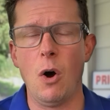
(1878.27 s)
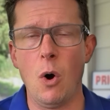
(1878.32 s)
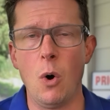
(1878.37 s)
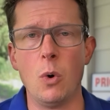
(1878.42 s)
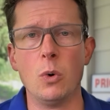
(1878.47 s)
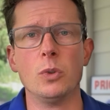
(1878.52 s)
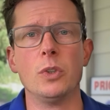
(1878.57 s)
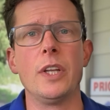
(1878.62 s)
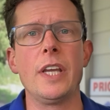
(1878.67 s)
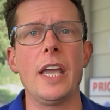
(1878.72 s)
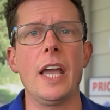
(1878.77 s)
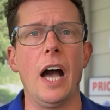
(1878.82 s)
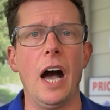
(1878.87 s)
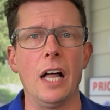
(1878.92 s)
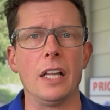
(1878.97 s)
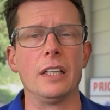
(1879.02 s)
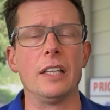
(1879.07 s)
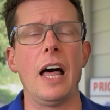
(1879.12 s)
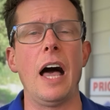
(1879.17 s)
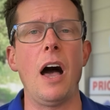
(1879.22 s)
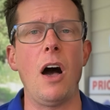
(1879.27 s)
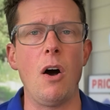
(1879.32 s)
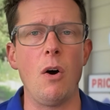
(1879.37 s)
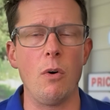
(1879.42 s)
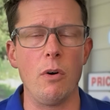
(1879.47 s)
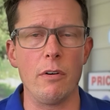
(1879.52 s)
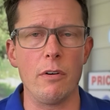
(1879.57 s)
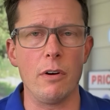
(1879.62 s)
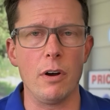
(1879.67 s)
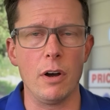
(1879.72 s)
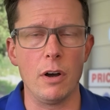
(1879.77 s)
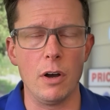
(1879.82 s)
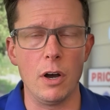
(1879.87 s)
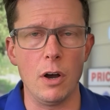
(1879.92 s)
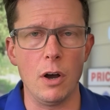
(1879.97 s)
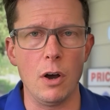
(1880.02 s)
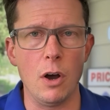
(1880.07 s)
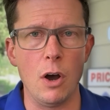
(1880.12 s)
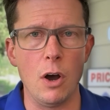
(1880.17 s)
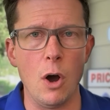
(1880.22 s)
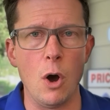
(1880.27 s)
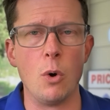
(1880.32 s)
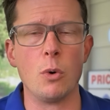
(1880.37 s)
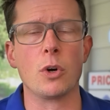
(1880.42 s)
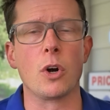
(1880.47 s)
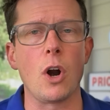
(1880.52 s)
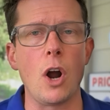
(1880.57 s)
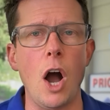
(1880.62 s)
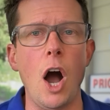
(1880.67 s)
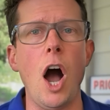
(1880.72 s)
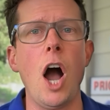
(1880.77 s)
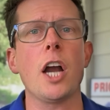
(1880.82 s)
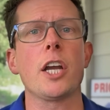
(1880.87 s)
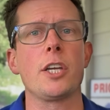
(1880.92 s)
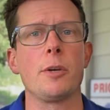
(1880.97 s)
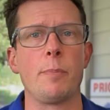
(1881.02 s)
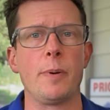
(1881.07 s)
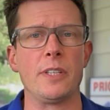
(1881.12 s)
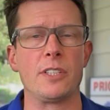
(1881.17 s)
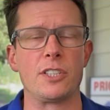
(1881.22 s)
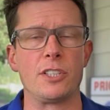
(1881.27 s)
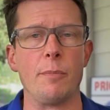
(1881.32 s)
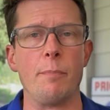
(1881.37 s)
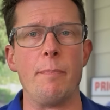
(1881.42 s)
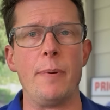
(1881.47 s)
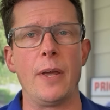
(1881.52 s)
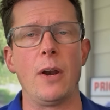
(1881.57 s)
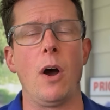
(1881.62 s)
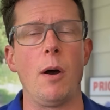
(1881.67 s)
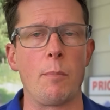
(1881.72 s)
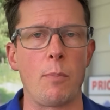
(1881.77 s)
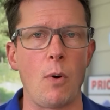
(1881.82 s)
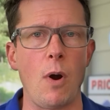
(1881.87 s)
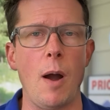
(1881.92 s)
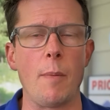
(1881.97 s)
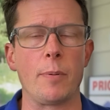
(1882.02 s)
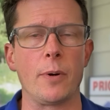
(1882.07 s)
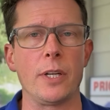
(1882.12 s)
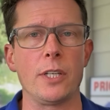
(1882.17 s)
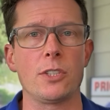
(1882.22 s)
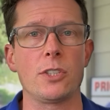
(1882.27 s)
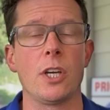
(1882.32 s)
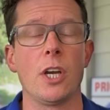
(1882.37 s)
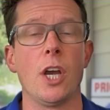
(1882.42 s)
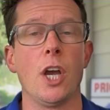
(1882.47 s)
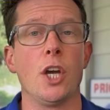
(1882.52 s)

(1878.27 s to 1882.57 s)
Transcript: only allow owner occupants to bid on properties.